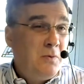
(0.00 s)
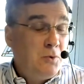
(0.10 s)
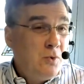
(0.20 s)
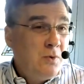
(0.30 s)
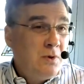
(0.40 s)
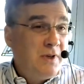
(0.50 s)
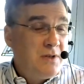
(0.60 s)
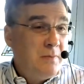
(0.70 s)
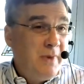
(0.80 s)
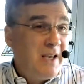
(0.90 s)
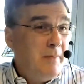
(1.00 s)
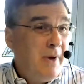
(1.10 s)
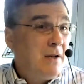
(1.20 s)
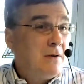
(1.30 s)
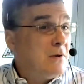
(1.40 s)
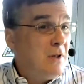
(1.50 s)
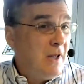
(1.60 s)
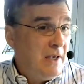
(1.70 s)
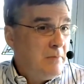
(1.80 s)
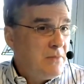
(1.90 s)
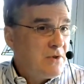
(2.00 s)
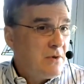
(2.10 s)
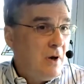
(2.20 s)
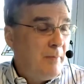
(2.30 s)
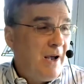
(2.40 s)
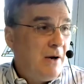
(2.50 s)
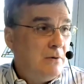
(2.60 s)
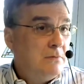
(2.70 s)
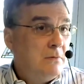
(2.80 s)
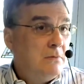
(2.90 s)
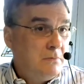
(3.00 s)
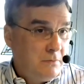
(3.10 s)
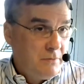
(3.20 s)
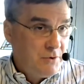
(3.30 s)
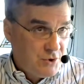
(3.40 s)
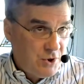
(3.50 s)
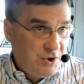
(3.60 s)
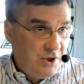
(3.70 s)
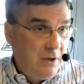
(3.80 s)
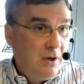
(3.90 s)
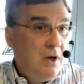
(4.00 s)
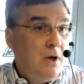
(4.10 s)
Google doesn't make medical claims about searching,